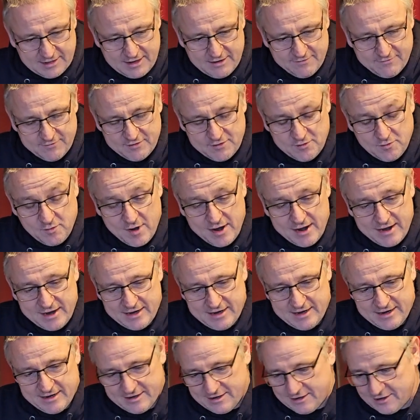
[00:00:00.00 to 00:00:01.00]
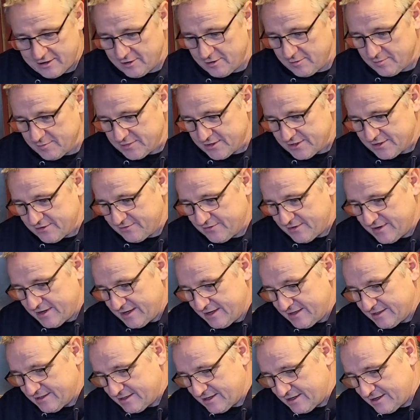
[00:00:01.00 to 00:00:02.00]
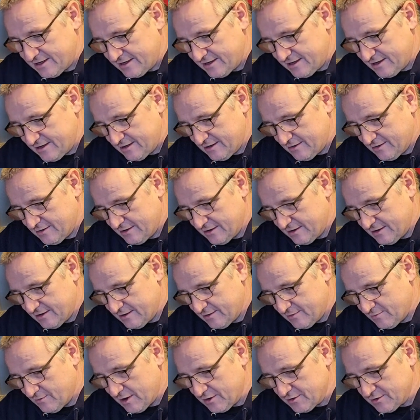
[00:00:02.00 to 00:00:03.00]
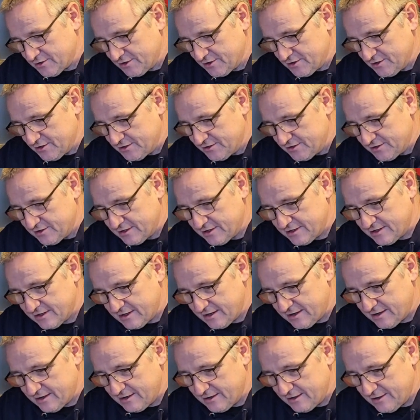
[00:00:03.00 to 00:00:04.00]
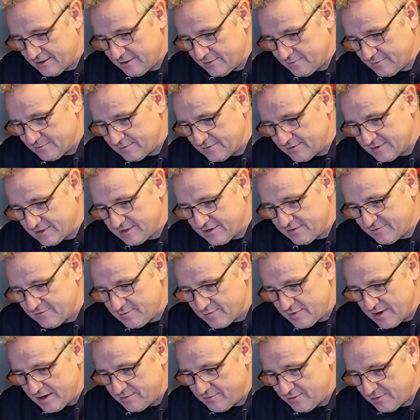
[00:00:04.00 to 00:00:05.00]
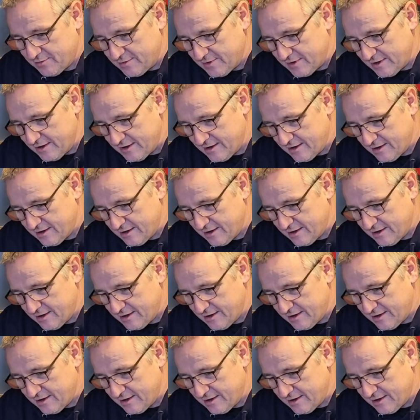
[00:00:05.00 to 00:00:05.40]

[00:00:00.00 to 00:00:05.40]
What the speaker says: given away clumps of his Welsh onions to different people.